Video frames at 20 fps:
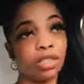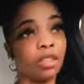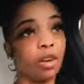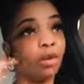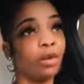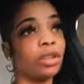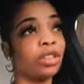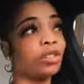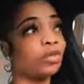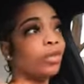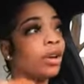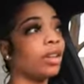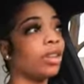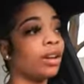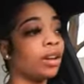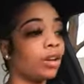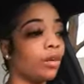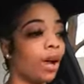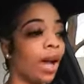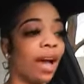So this
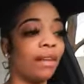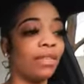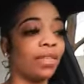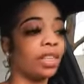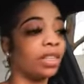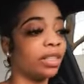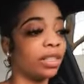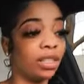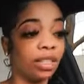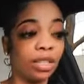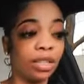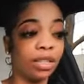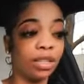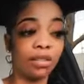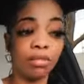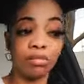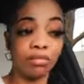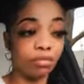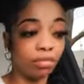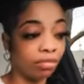weather gonna have to
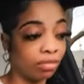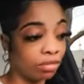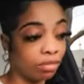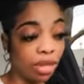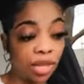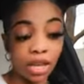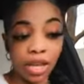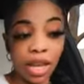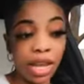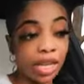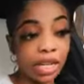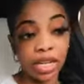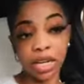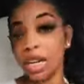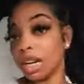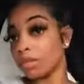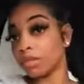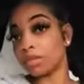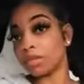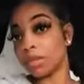heat it
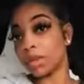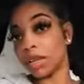up,